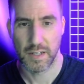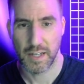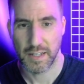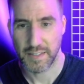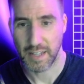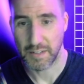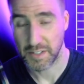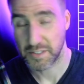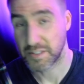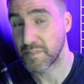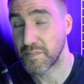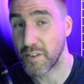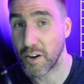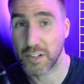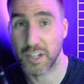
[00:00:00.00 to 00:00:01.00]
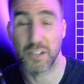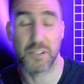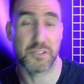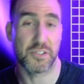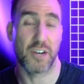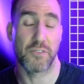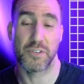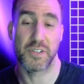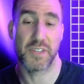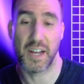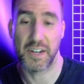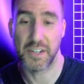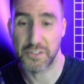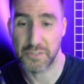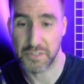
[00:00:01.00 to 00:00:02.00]
Now these default colors aren't really
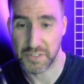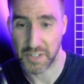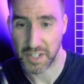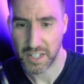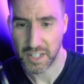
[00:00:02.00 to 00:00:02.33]
that interesting.